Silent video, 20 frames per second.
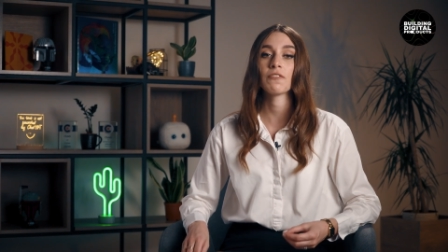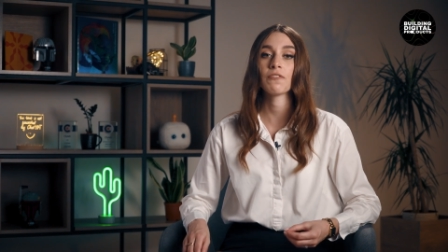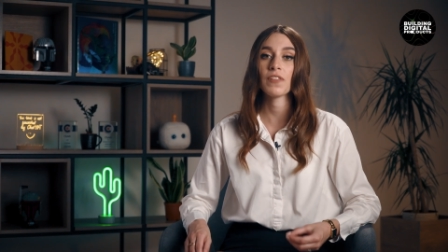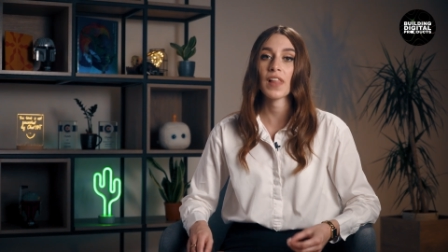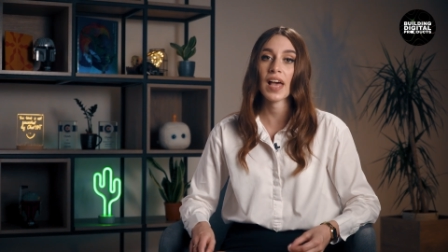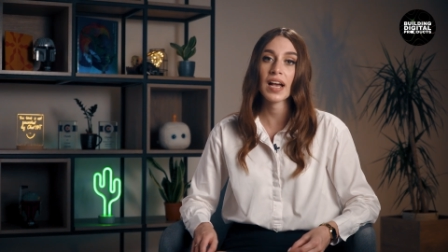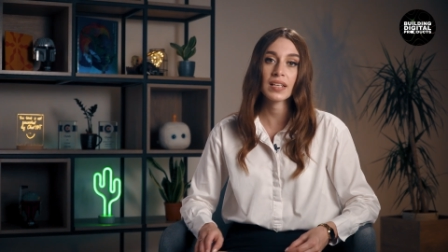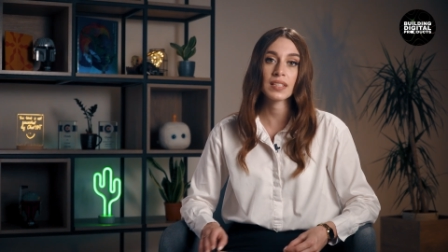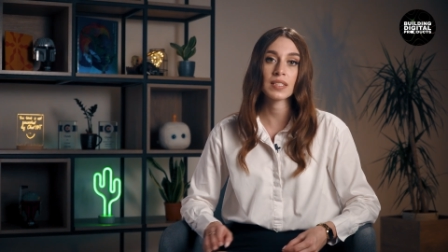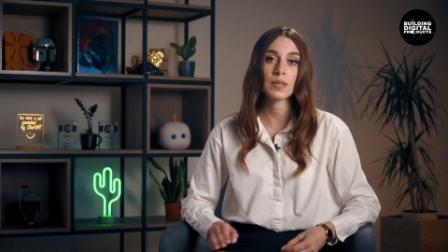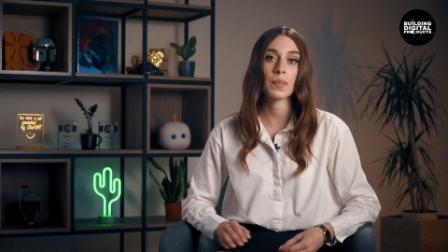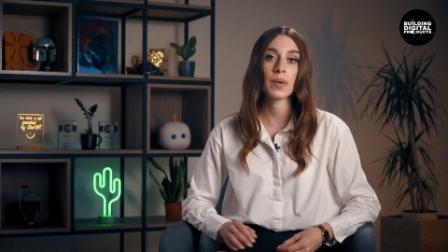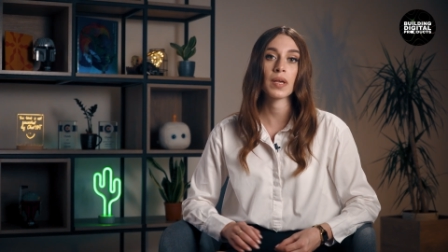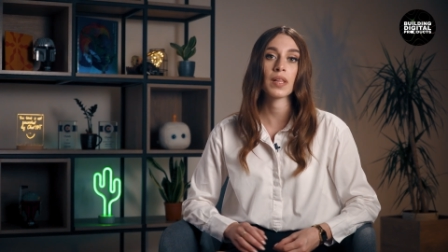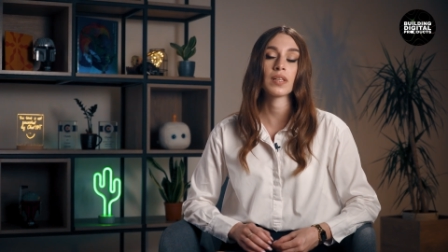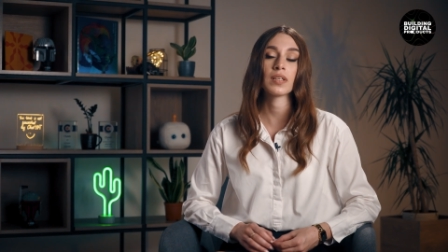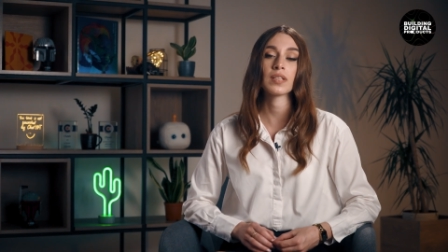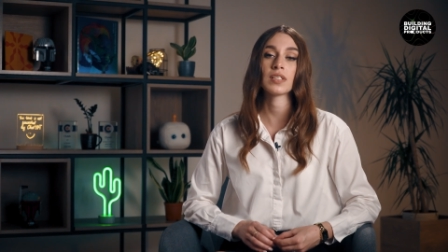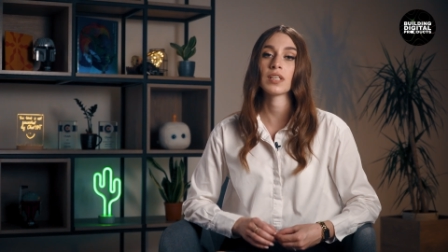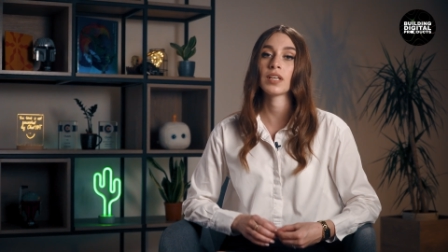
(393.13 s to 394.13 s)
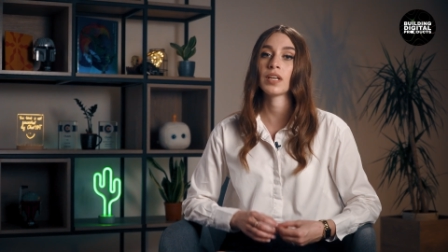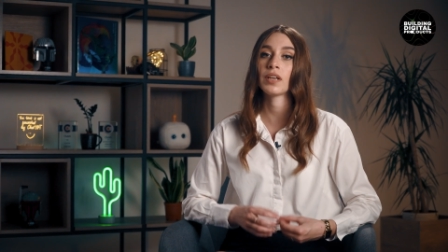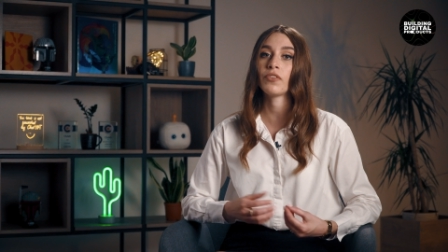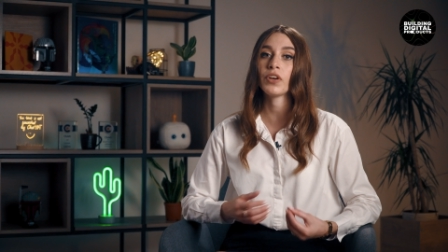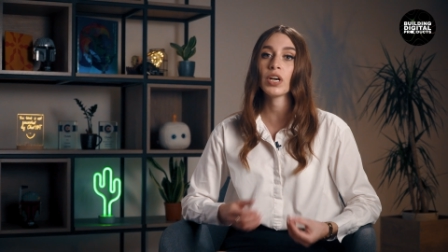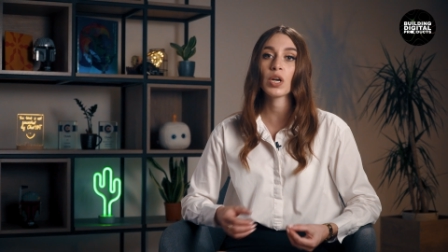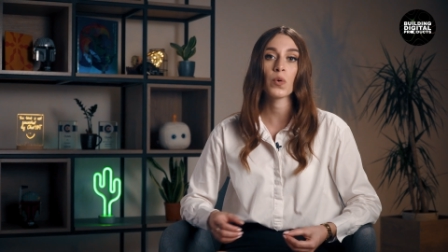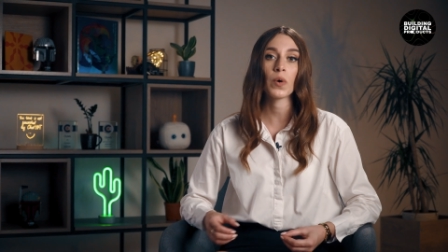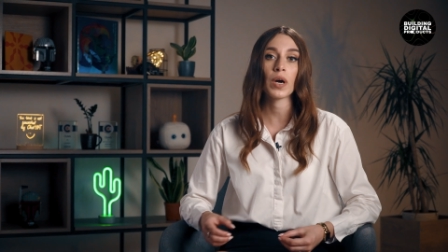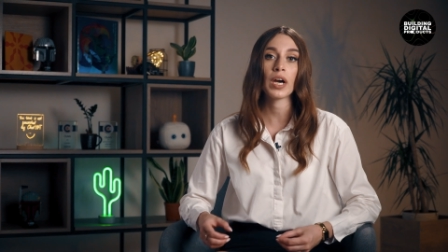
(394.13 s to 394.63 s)
flexibility,
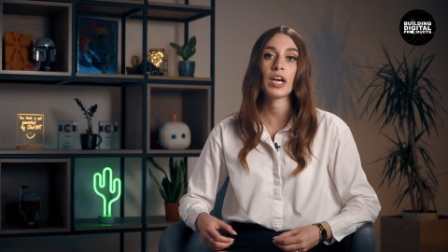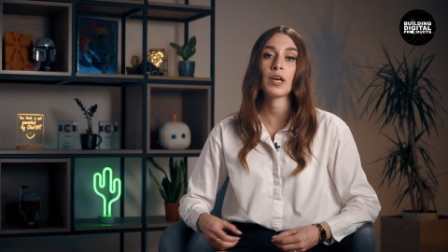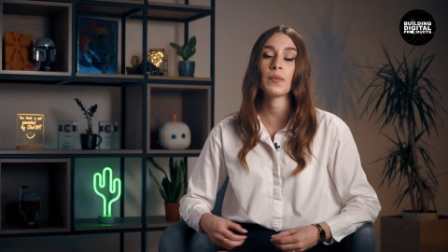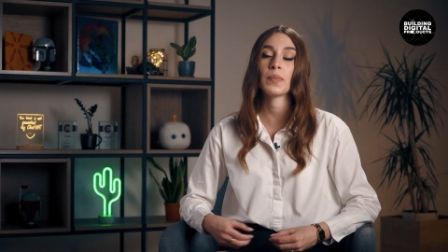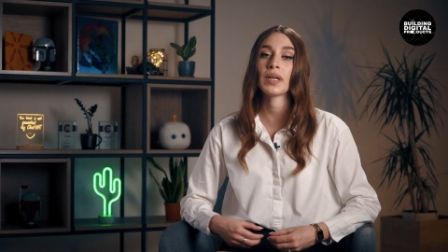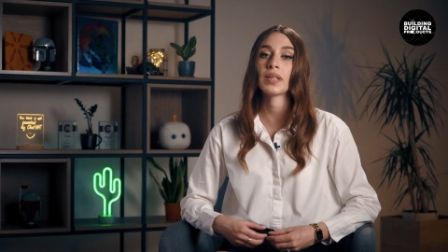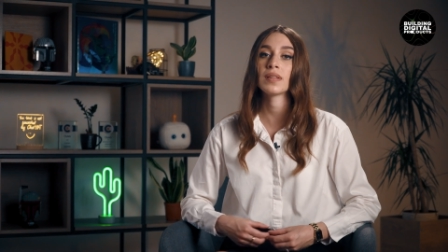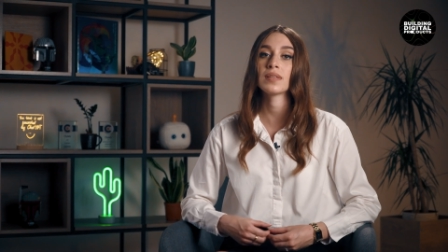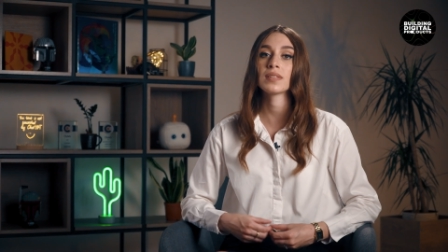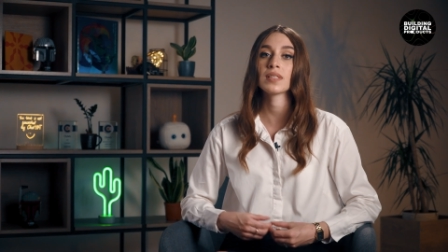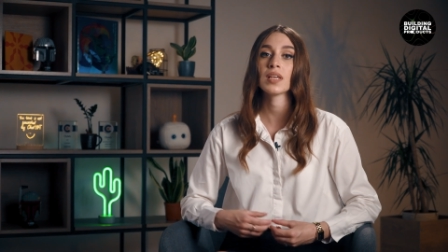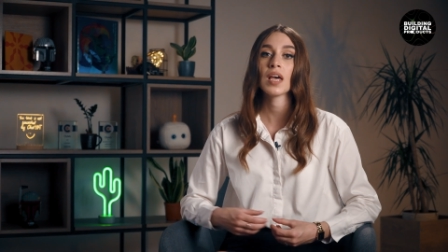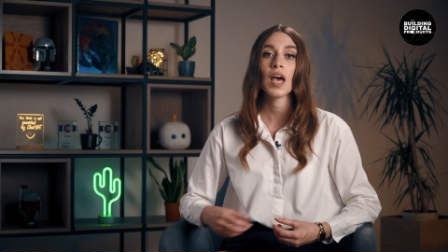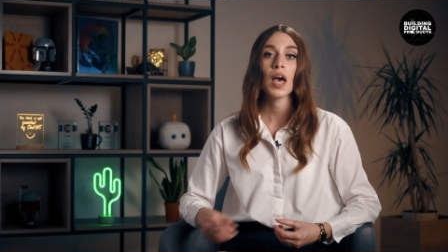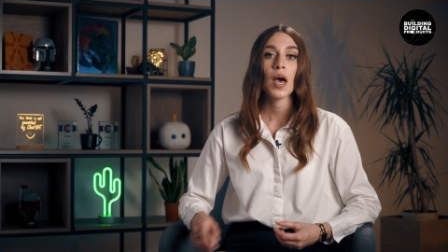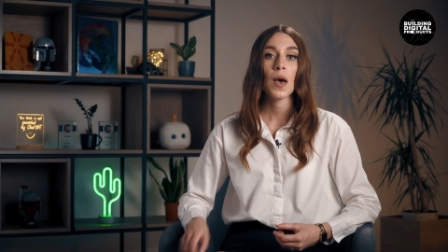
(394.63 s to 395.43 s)
requirements,